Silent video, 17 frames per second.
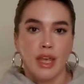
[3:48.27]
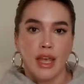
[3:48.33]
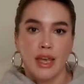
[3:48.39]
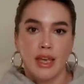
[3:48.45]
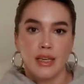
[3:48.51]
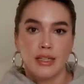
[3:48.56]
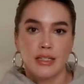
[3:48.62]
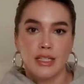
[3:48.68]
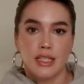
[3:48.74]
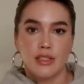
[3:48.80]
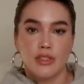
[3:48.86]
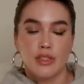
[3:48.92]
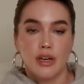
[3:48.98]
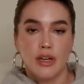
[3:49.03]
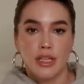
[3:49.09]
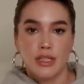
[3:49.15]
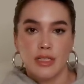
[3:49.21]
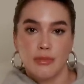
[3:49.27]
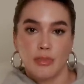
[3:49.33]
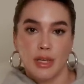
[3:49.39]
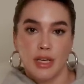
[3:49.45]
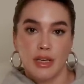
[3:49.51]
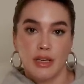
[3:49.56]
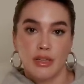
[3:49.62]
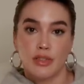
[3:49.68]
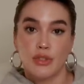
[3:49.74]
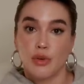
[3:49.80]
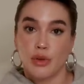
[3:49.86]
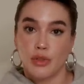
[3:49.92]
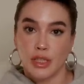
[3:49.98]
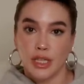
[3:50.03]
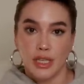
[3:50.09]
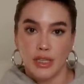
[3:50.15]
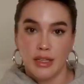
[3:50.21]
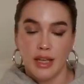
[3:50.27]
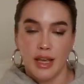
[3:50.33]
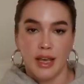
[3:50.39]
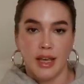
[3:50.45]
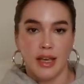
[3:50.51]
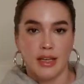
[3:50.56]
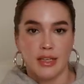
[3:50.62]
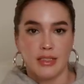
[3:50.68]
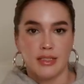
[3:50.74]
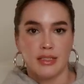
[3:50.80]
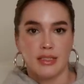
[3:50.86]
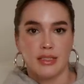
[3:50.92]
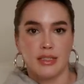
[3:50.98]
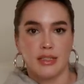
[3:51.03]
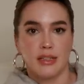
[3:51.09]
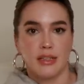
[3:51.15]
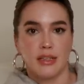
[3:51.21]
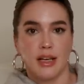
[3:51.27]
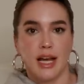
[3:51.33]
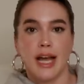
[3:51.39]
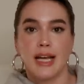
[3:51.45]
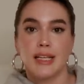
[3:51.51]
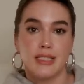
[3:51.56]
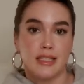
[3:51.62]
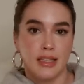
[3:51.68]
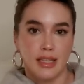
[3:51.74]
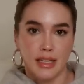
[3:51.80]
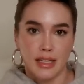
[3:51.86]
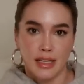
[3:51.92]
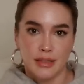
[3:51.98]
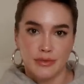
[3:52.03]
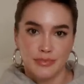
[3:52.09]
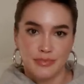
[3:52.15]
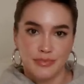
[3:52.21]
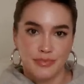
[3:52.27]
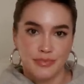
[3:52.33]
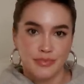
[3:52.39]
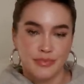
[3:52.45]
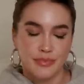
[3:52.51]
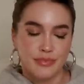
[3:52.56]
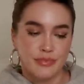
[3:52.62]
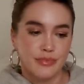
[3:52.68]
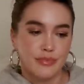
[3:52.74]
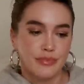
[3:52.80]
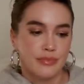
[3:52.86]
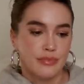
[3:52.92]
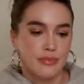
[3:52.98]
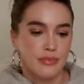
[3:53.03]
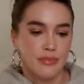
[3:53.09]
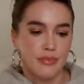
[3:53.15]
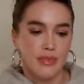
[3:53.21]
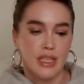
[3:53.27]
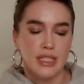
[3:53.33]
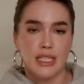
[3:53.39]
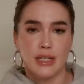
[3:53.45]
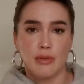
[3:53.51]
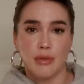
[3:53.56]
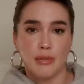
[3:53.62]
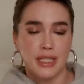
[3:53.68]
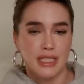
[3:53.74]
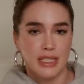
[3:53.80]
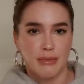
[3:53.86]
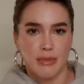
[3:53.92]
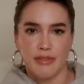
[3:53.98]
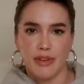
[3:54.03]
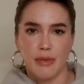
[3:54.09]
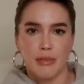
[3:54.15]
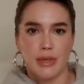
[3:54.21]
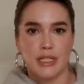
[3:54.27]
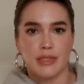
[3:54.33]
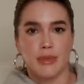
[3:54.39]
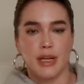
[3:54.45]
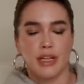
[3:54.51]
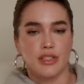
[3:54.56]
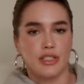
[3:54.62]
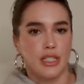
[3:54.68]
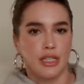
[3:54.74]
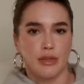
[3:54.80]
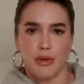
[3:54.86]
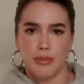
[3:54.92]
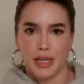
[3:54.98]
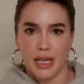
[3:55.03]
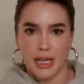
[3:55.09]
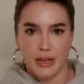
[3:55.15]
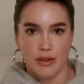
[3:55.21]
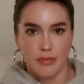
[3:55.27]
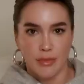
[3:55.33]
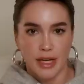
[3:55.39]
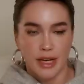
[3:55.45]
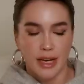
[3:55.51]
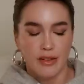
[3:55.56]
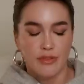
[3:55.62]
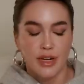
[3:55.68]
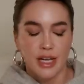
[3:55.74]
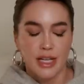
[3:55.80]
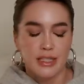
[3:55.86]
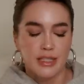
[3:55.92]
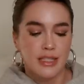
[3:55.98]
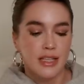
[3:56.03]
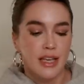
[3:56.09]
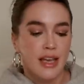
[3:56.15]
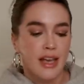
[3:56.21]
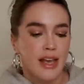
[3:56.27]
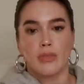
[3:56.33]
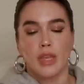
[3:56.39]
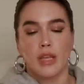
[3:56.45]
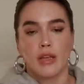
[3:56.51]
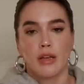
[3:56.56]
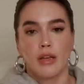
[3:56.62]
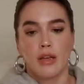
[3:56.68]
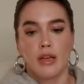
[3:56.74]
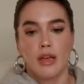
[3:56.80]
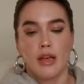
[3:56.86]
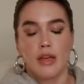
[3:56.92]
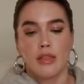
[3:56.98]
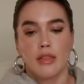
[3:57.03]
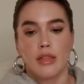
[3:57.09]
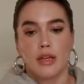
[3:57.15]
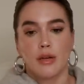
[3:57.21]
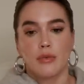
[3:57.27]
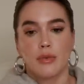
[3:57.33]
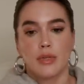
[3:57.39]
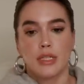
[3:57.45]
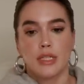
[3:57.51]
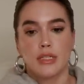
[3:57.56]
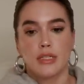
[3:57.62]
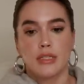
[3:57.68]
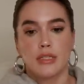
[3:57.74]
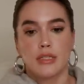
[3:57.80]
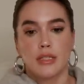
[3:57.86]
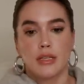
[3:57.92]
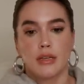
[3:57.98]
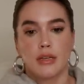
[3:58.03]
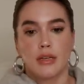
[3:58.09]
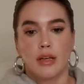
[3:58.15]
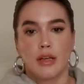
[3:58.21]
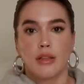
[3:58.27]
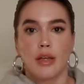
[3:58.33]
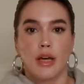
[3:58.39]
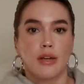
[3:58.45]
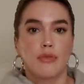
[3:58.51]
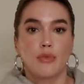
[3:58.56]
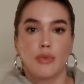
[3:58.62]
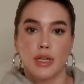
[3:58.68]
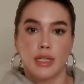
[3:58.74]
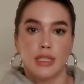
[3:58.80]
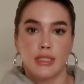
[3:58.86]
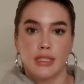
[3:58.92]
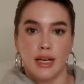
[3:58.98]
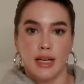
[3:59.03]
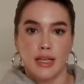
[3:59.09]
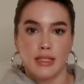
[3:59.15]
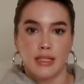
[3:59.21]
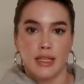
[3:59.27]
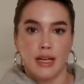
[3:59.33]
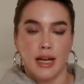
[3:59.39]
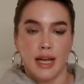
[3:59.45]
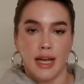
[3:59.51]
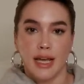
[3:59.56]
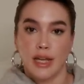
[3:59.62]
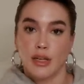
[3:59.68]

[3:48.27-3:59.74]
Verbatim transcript: And he started to be controlling and isolating. Didn't want me to see my family as much, didn't want me to hang out with my guy friends there was a lot of warning signs that I